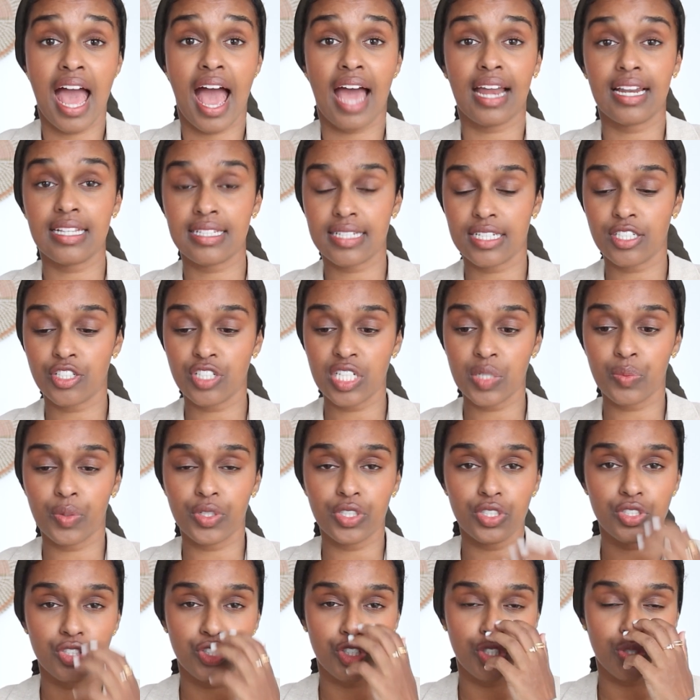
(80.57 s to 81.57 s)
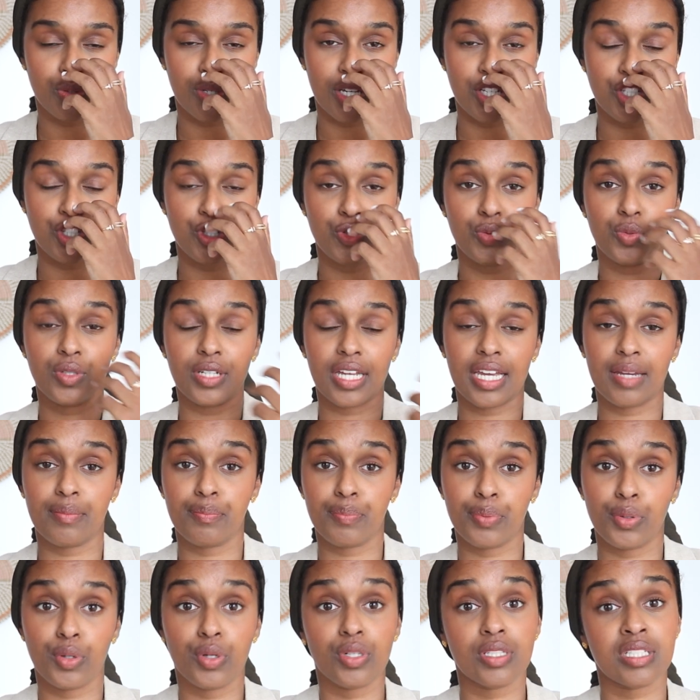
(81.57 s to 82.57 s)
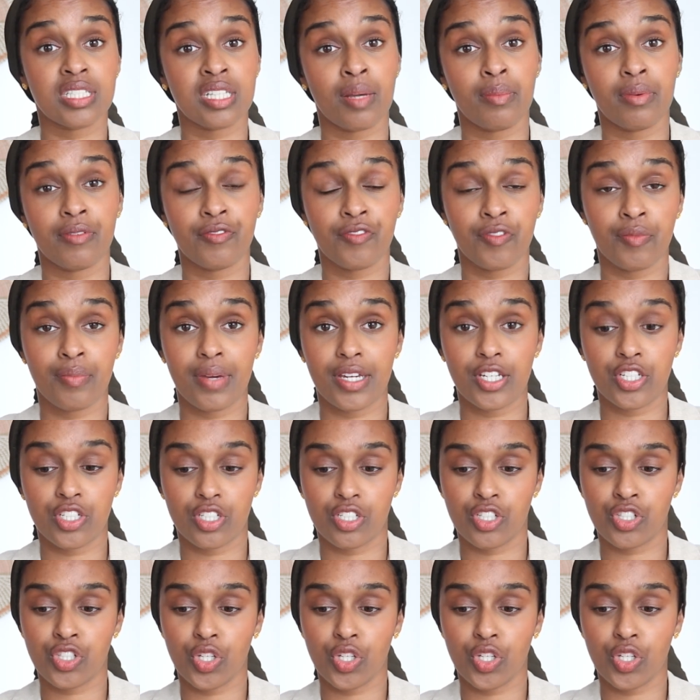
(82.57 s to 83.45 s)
And essentially what you do is you would input some information.